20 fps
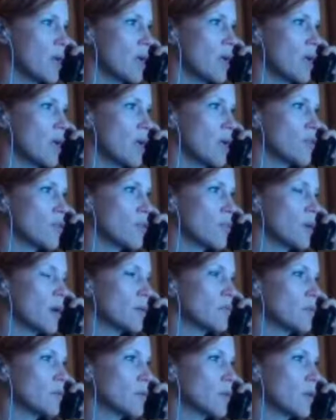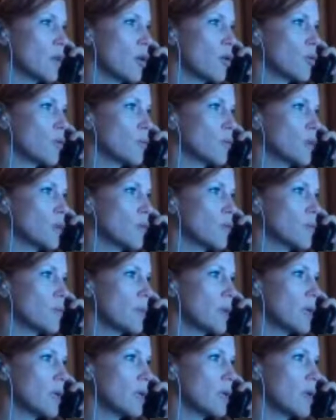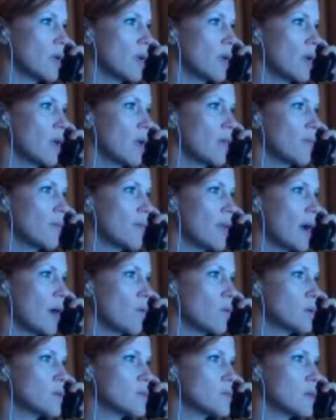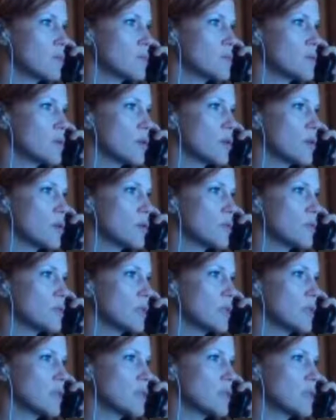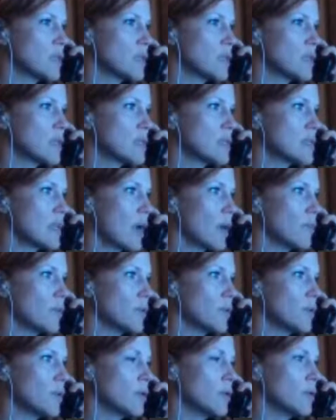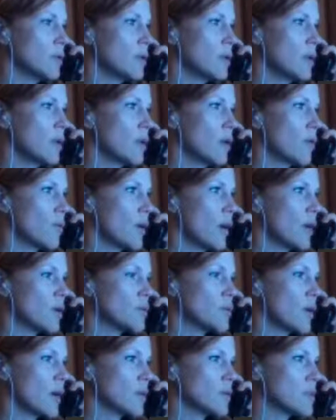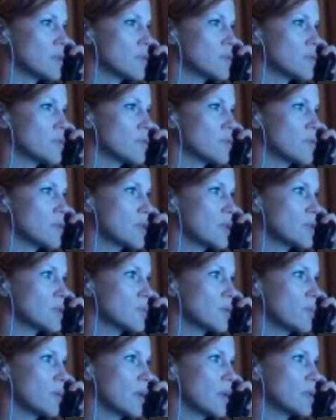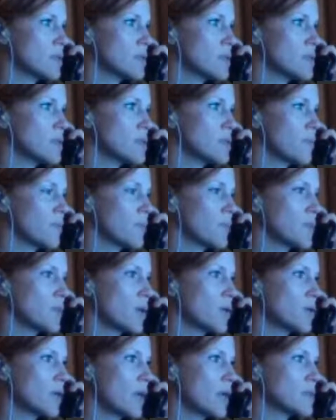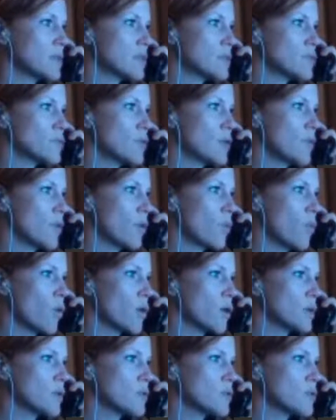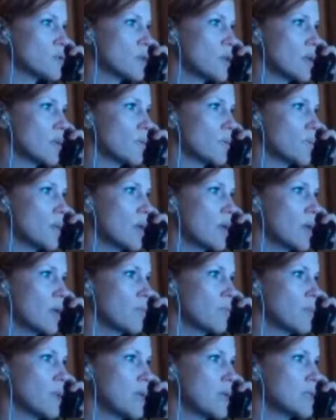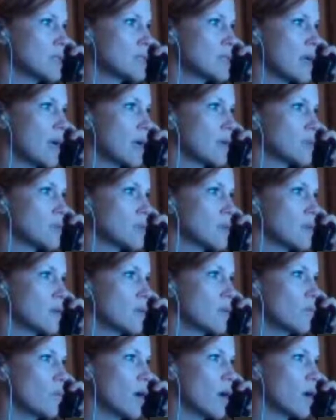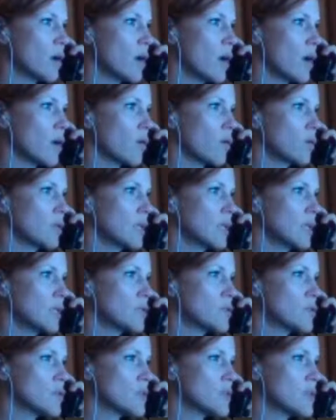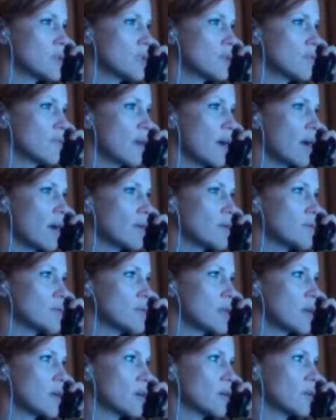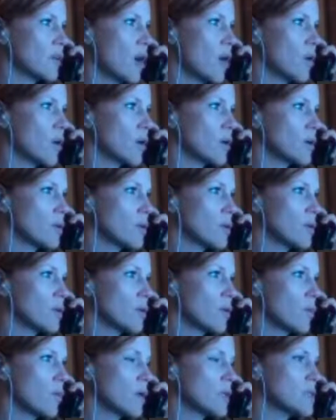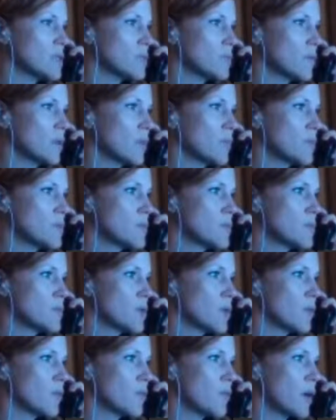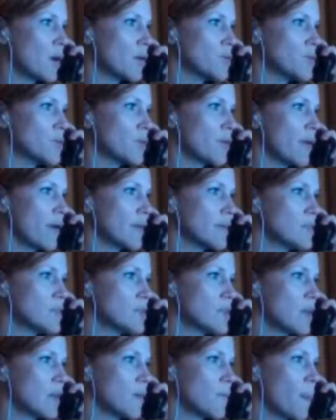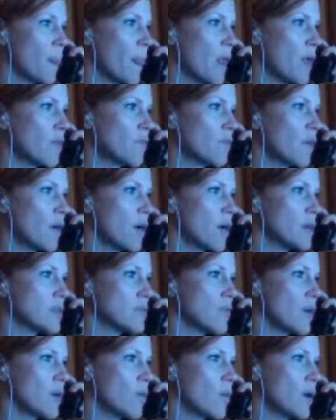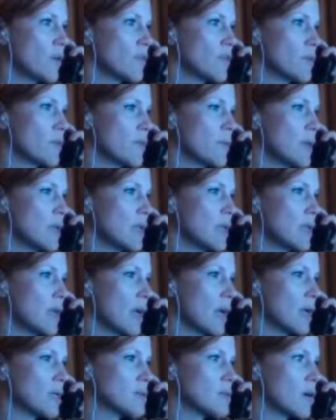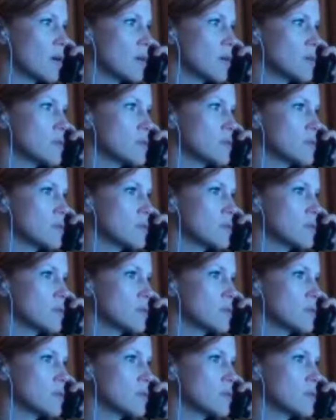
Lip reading: either above or below the mean, that was observed in this sample. Round your answers to 3 decimal places. Note, as extreme or more extreme means that we are not only interested in values that are lower than the ones we observed, but also the values that are as far away from the mean as ours